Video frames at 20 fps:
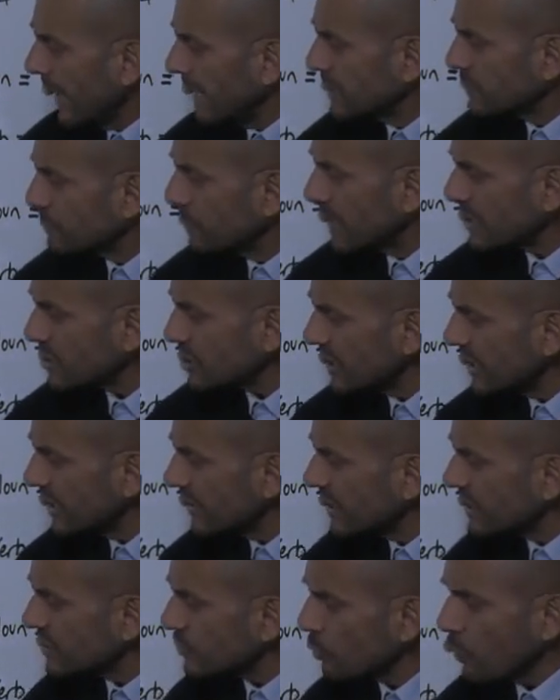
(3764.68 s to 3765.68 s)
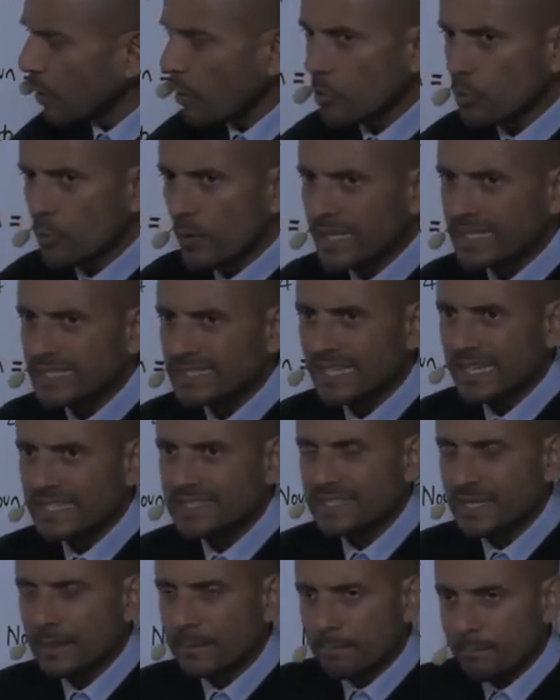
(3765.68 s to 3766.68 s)
Especially in this world where it says
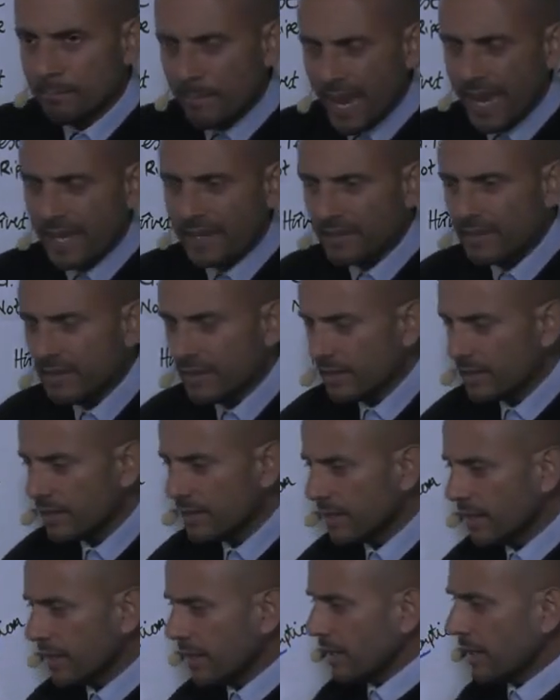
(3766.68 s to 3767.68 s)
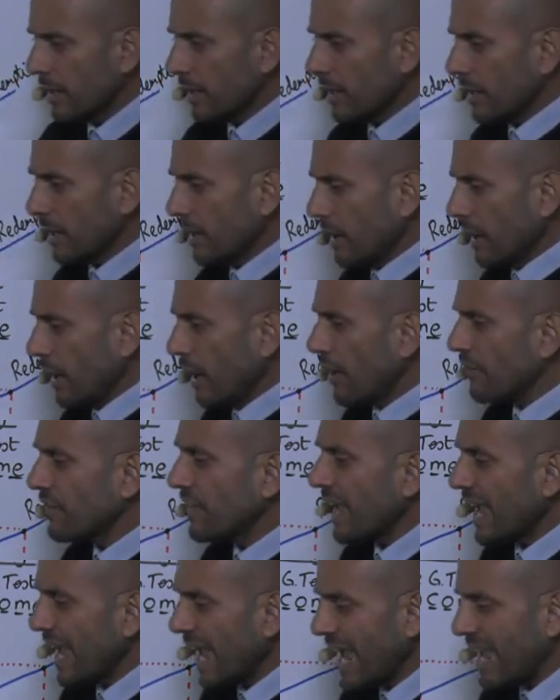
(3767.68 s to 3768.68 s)
that men are the
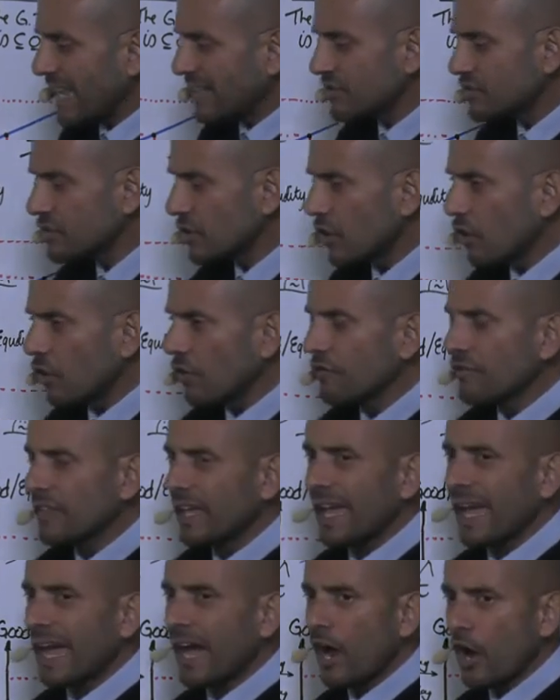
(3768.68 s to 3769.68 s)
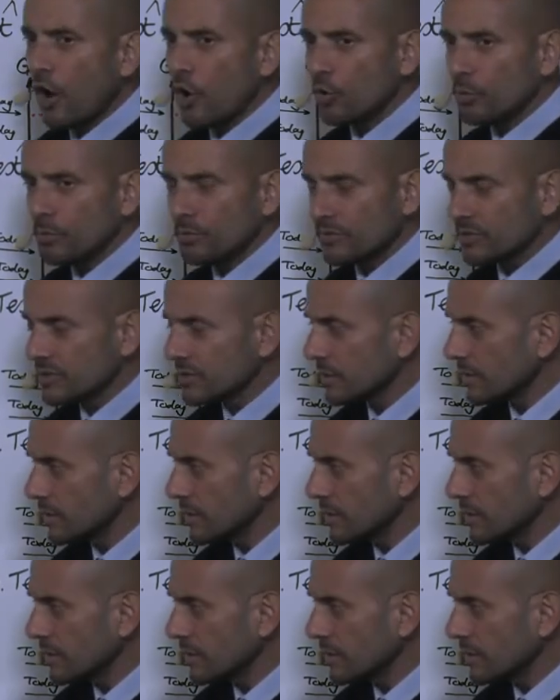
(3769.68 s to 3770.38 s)
heads of their homes.